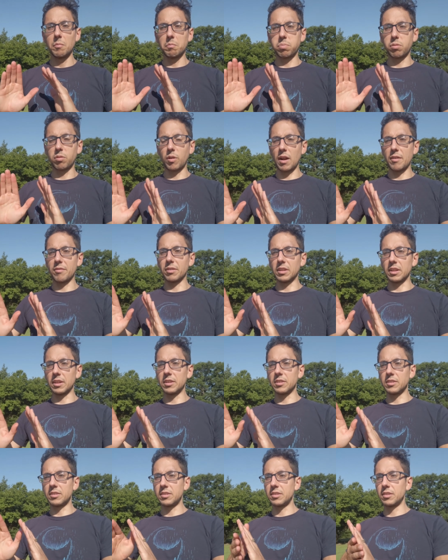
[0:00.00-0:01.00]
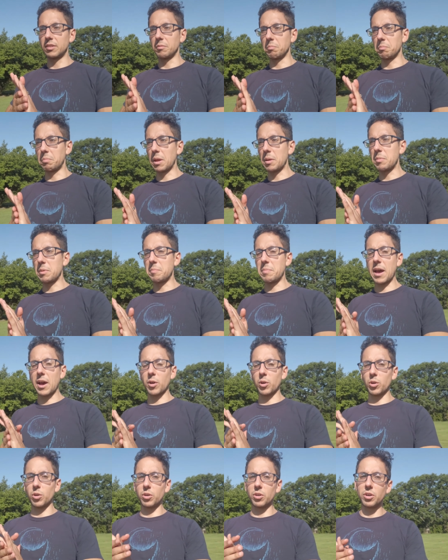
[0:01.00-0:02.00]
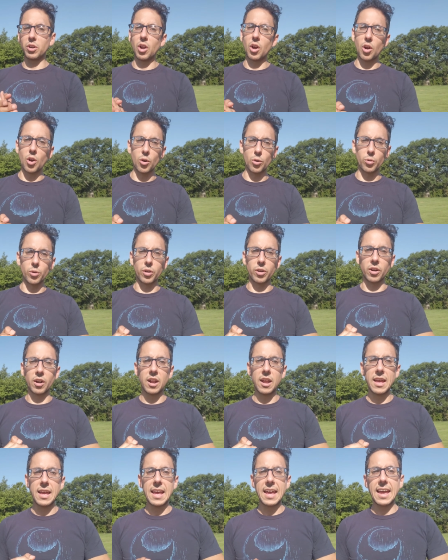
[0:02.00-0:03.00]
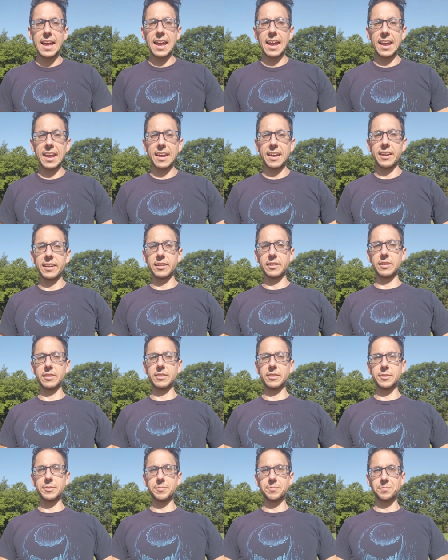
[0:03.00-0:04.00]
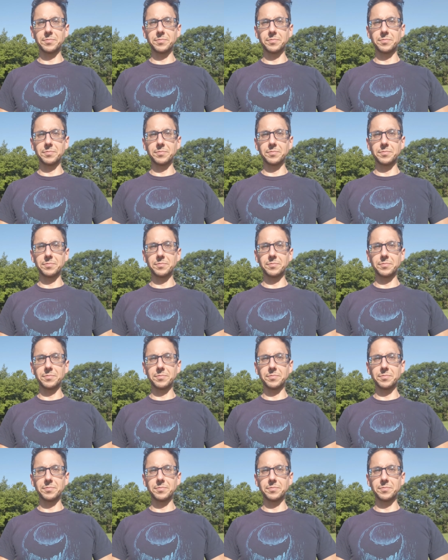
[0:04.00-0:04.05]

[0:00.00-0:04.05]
prevalent baby powder odor. And